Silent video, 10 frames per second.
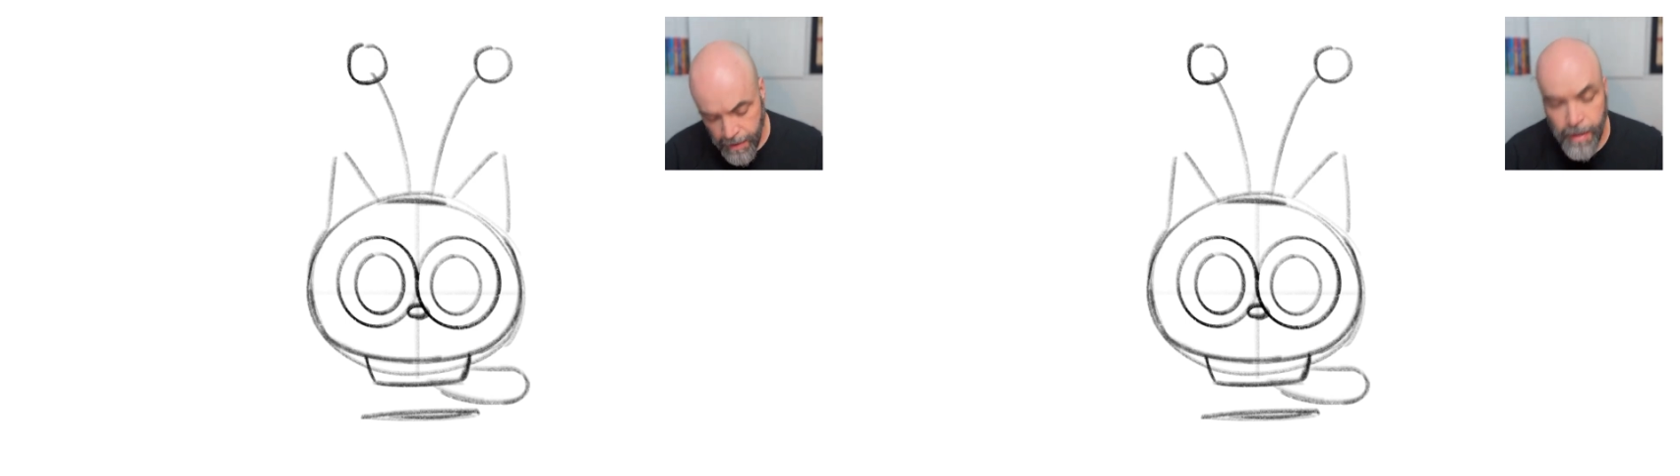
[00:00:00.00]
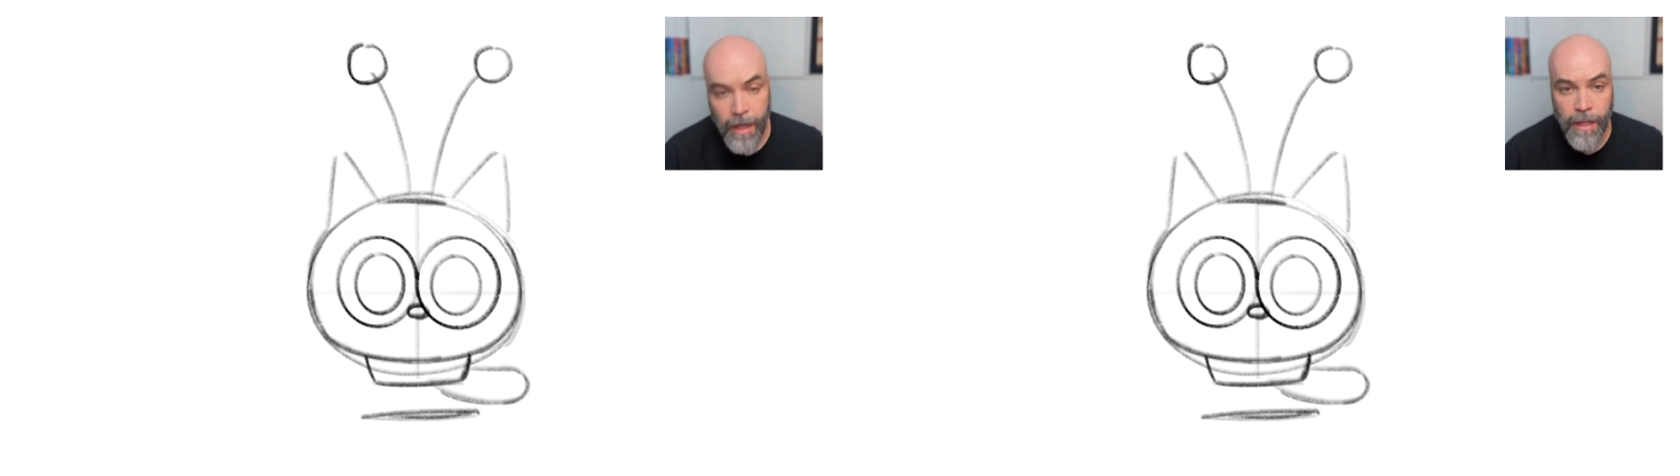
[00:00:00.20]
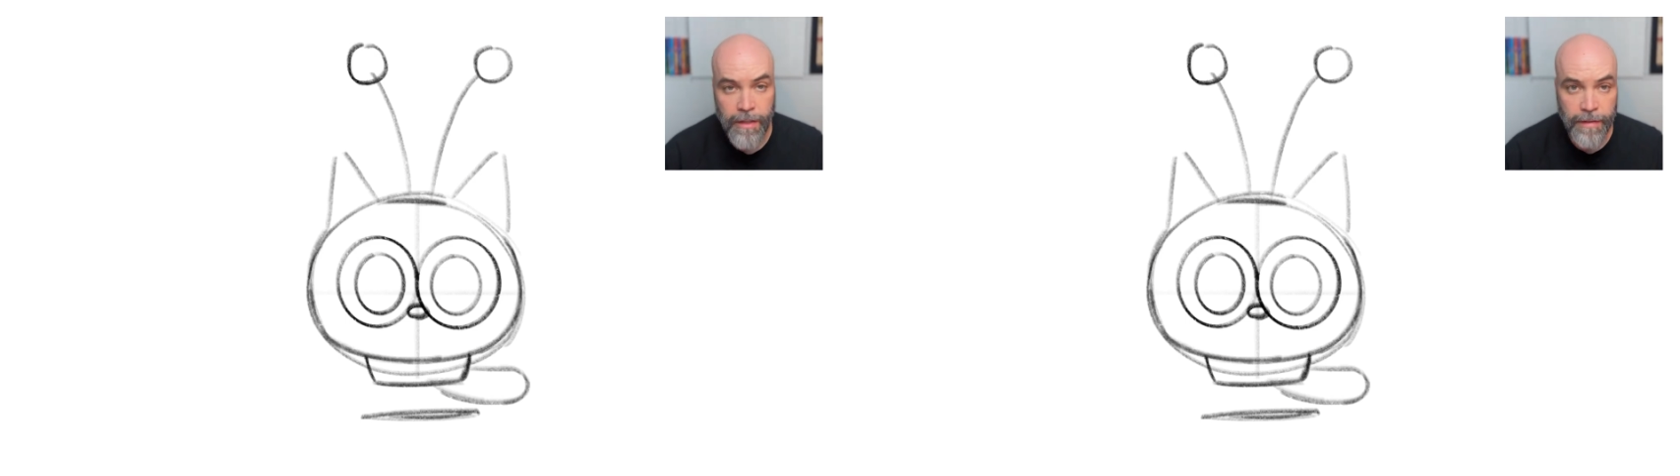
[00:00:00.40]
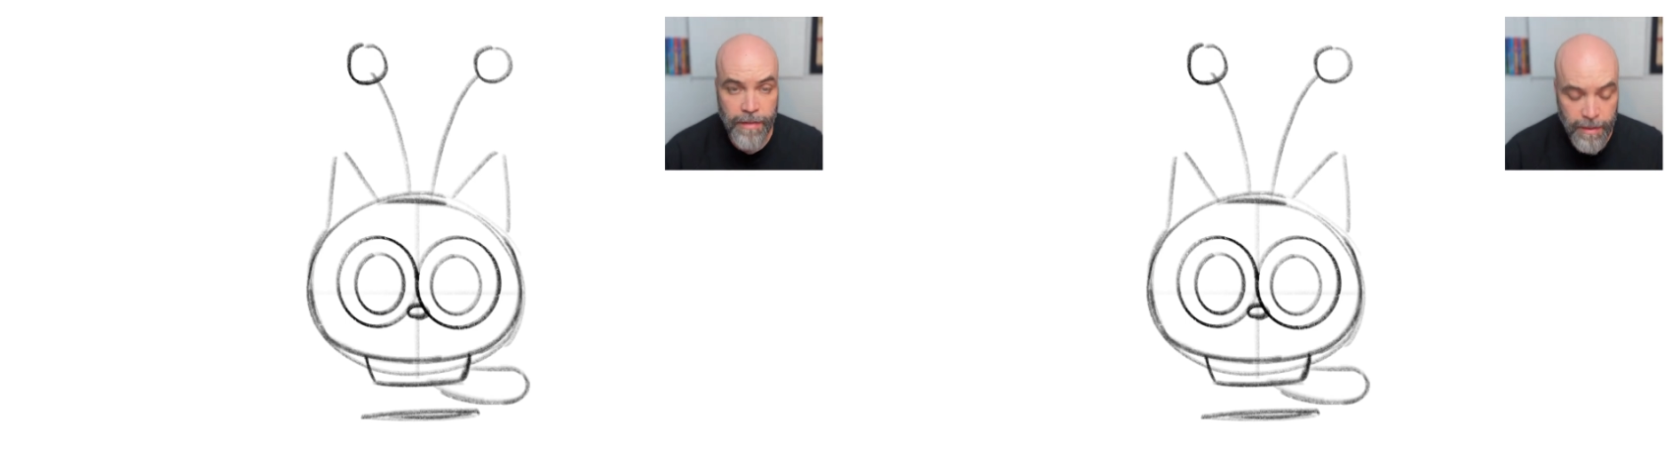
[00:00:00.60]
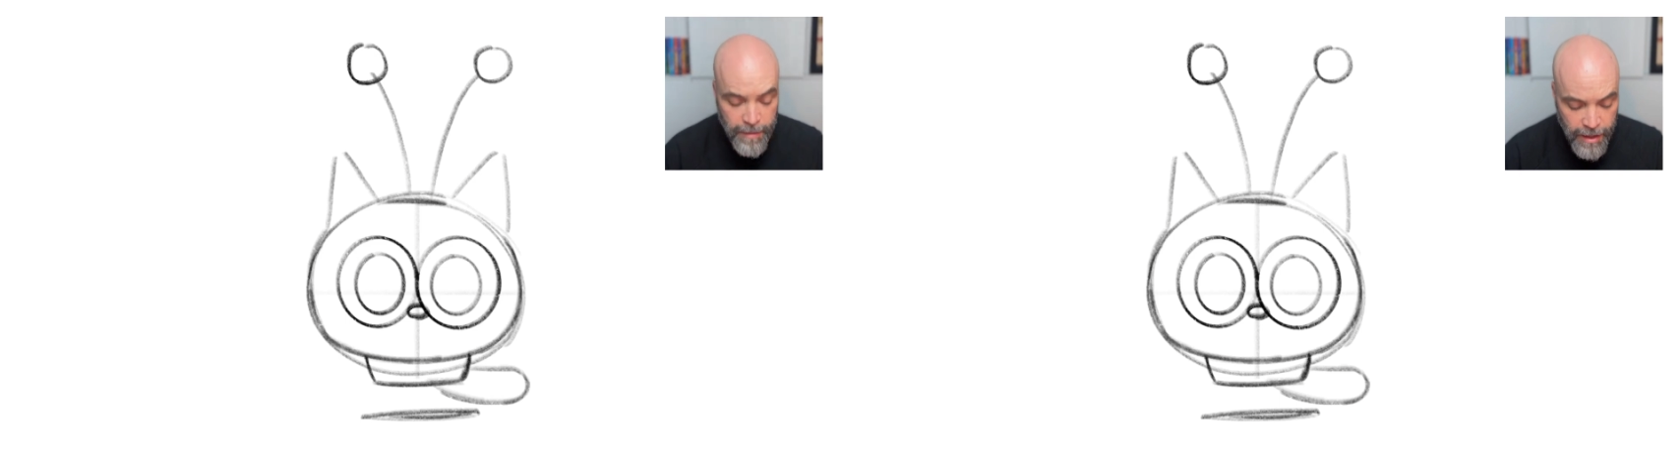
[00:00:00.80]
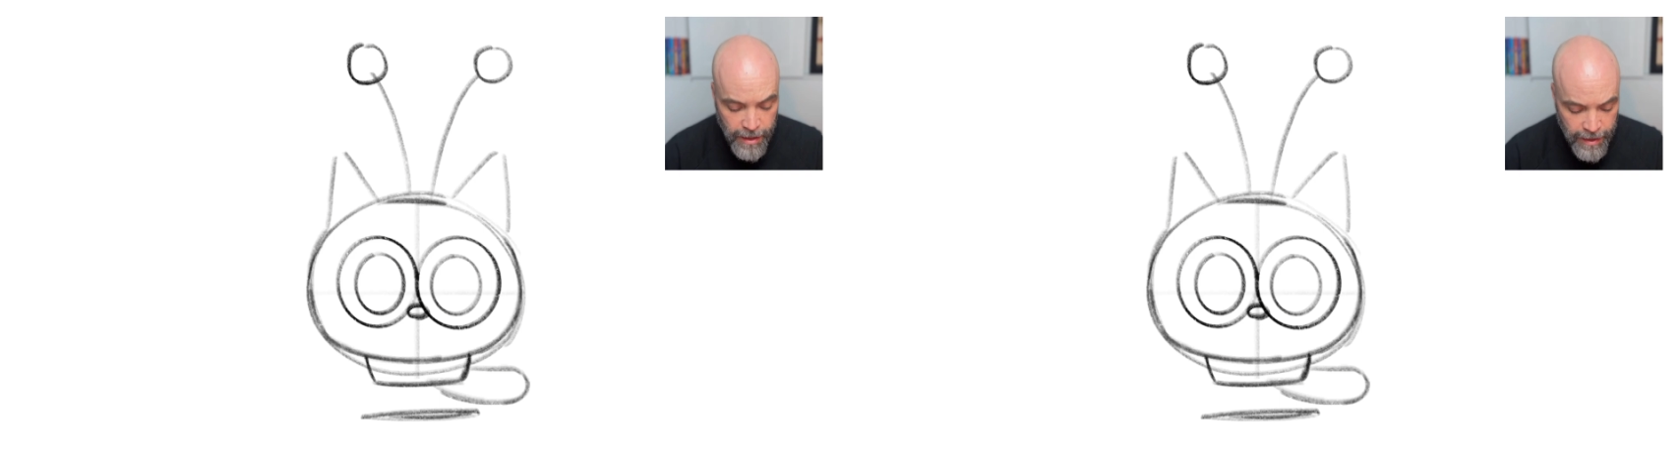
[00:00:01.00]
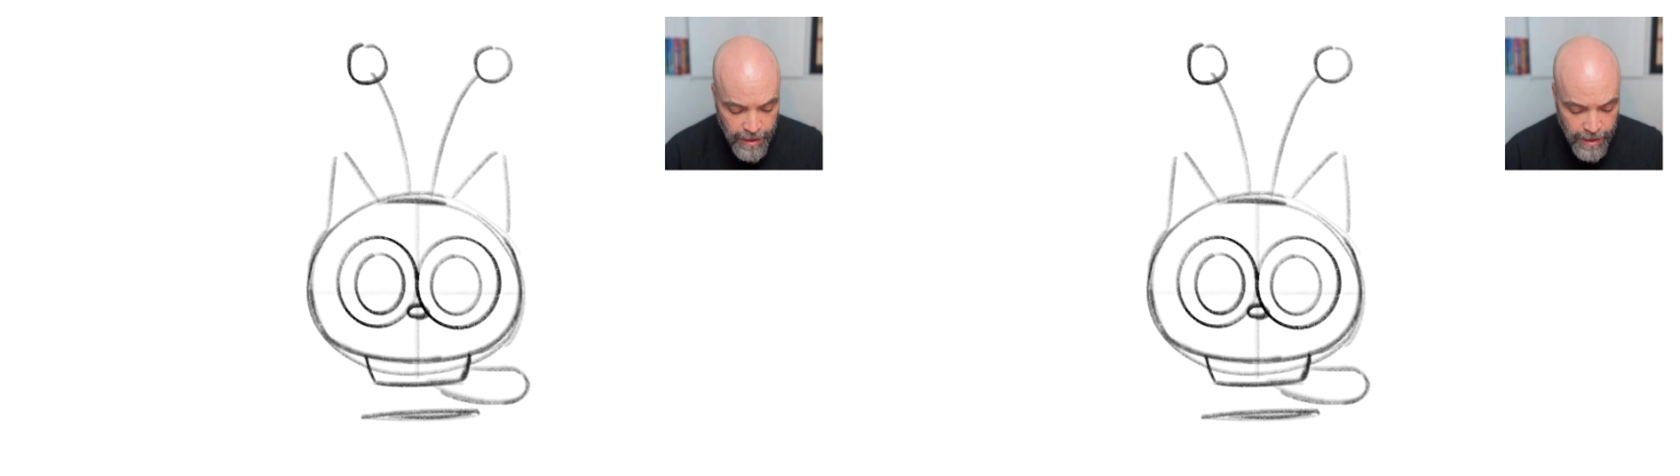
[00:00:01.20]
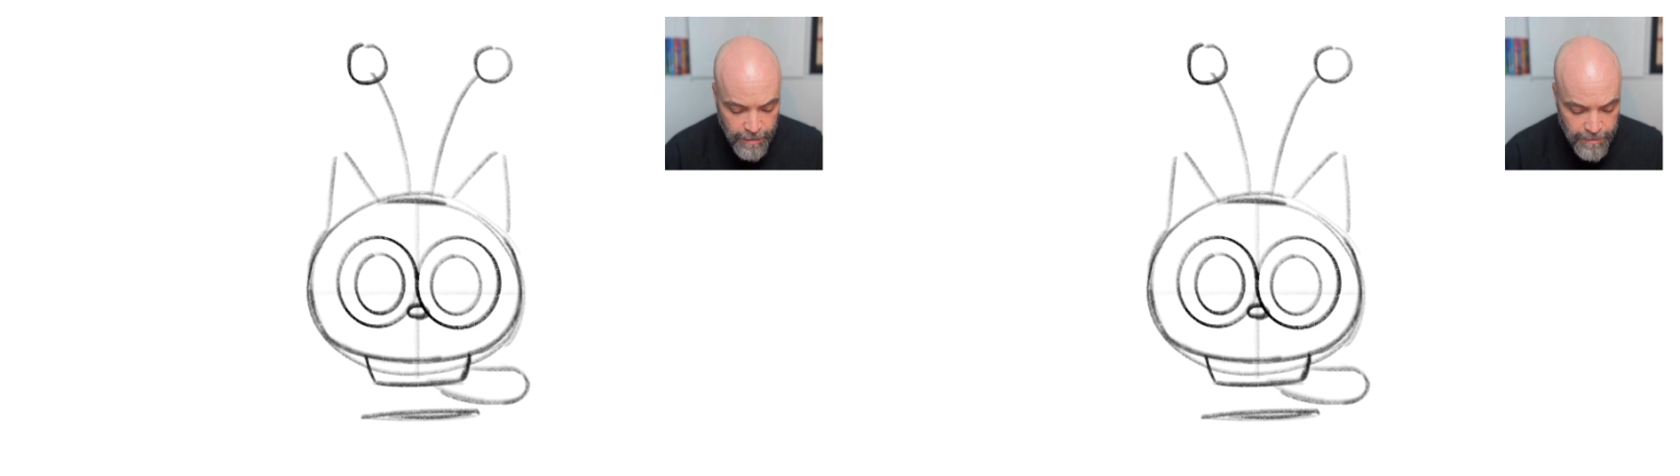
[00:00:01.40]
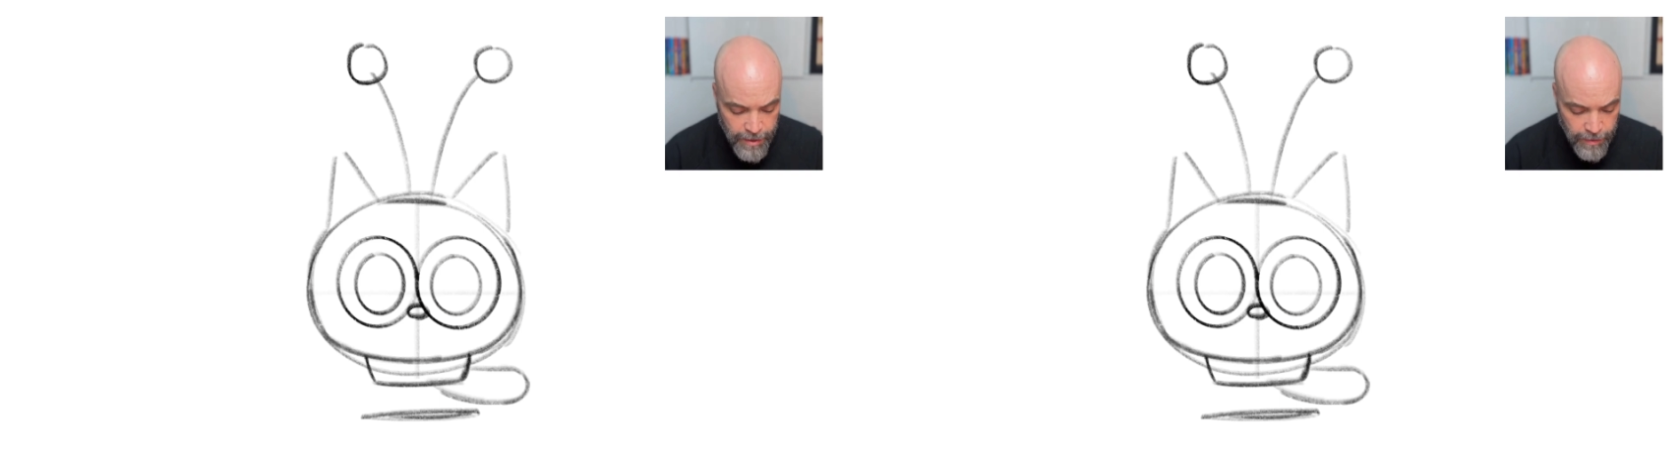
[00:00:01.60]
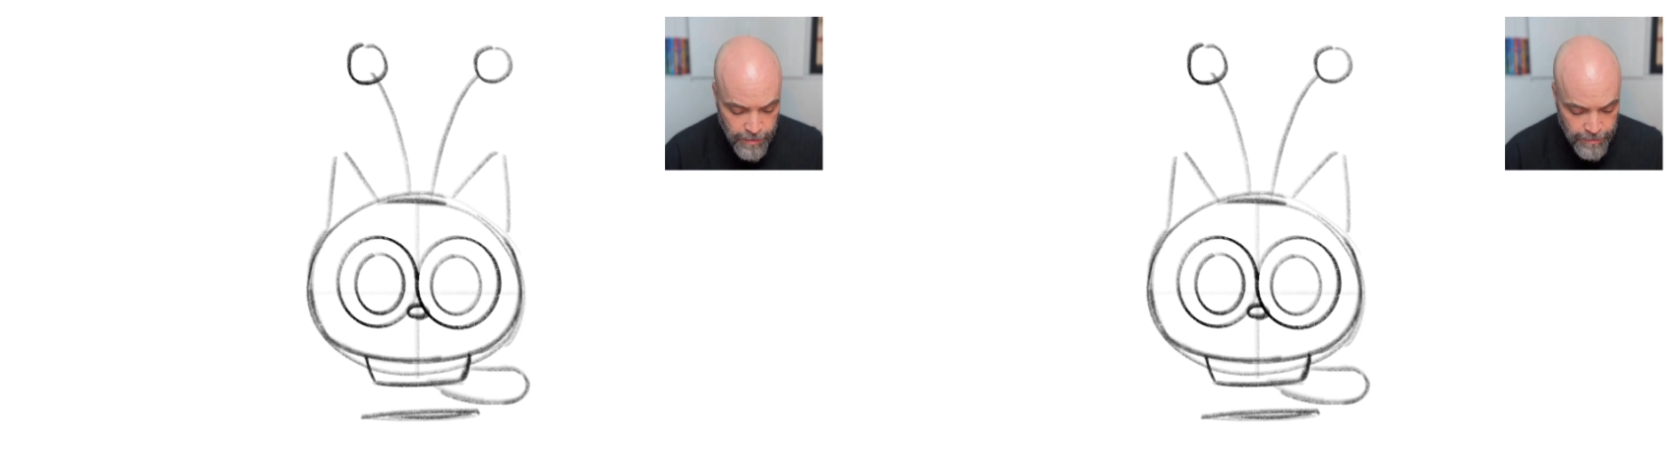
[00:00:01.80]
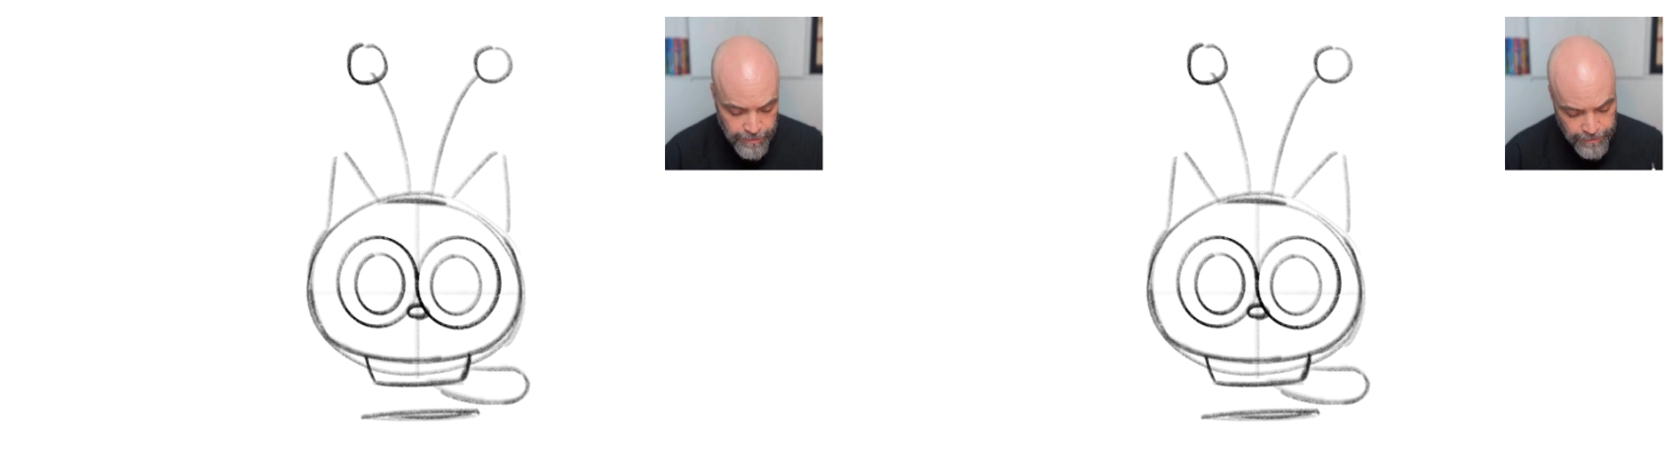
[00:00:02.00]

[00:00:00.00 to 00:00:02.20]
and I'll definitely be cleaning it up soon.